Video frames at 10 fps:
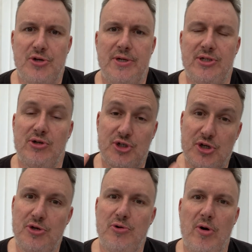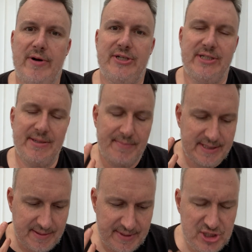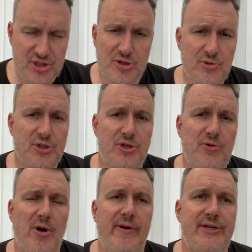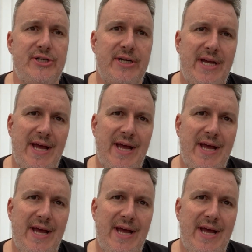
It's not too orangey. Some beers can be too too orangey.